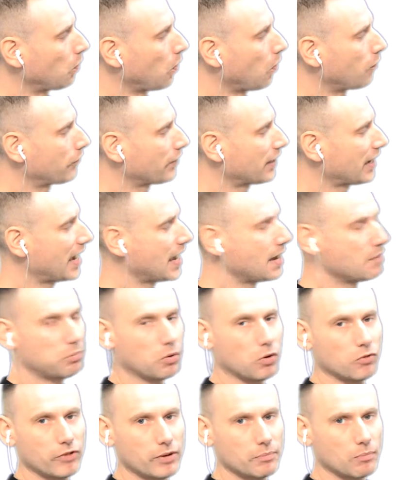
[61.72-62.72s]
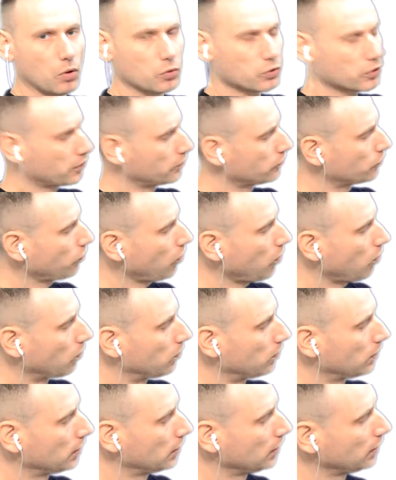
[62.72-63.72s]
of a cable remote control.
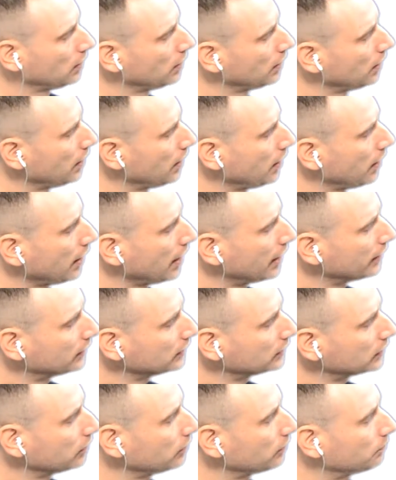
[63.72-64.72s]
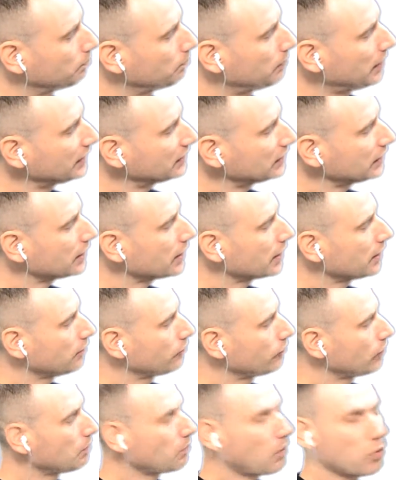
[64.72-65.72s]
It is a basic
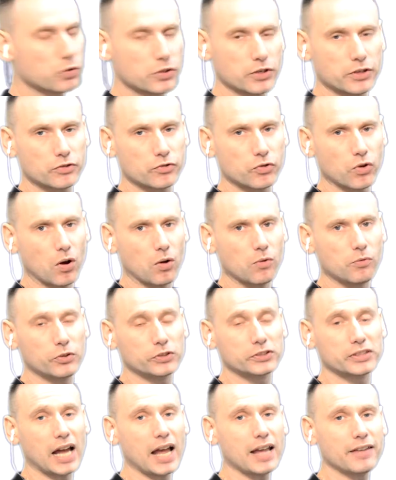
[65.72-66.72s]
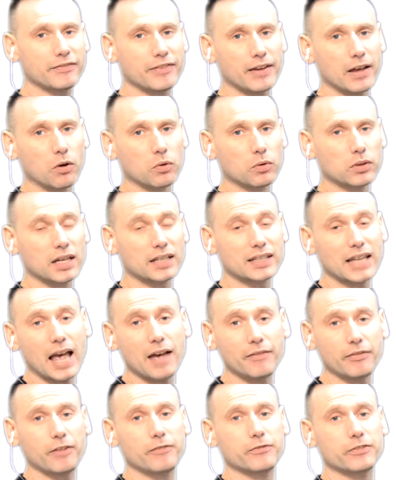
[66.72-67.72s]
remote control which I feel that
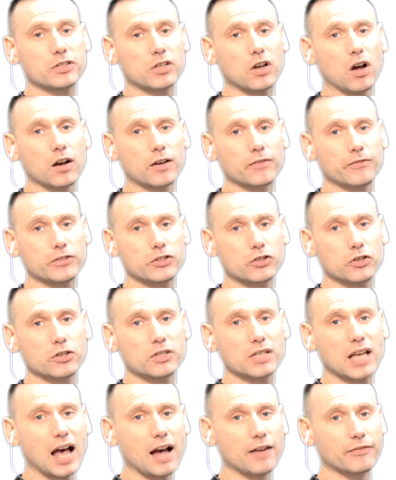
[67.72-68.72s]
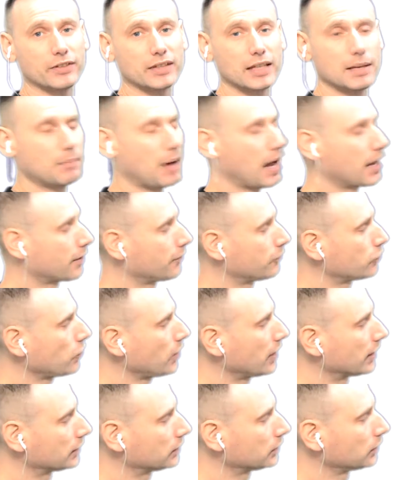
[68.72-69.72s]
every photographer should have in their bag of
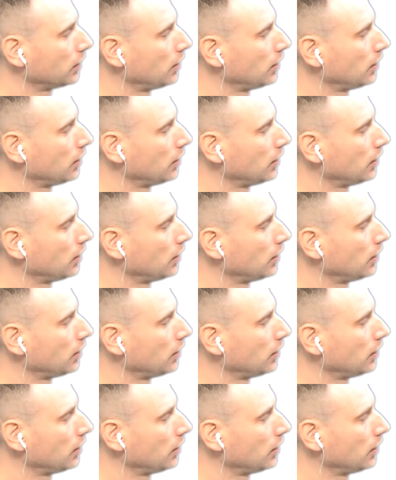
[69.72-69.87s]
tricks.